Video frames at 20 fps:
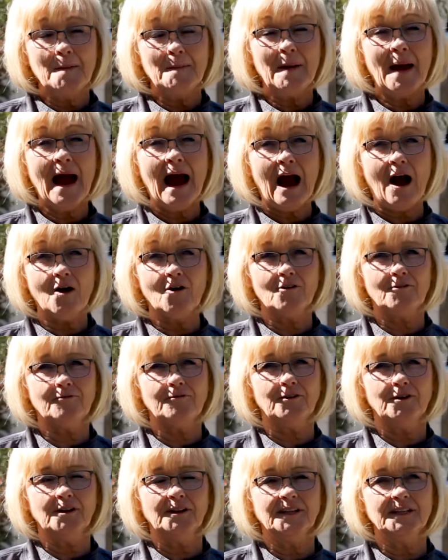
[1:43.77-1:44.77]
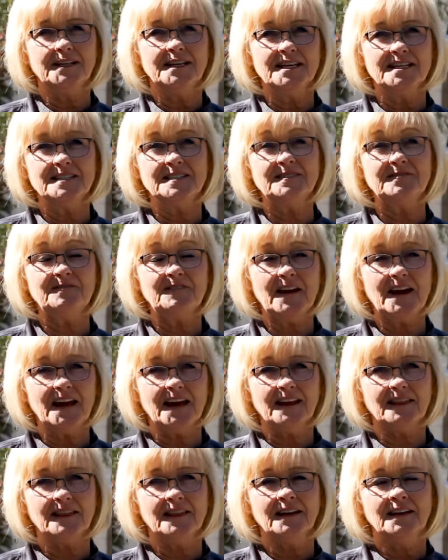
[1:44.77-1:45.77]
powerful in his
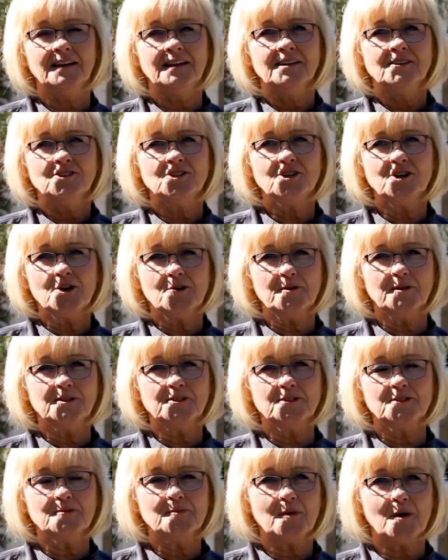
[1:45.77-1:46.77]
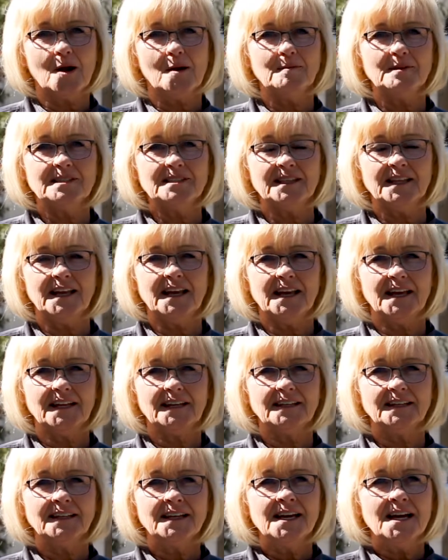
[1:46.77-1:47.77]
faith to go into the promised land.